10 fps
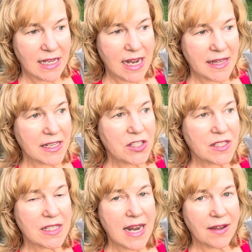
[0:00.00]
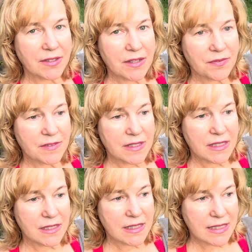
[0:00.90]
I think it just didn't have enough
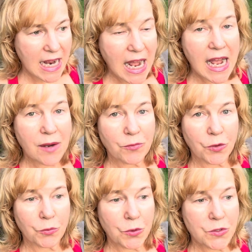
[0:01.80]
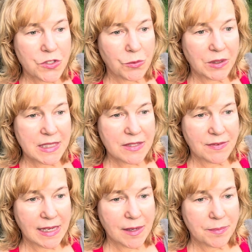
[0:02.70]
time for the roots to really
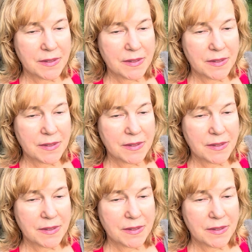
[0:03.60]
develop.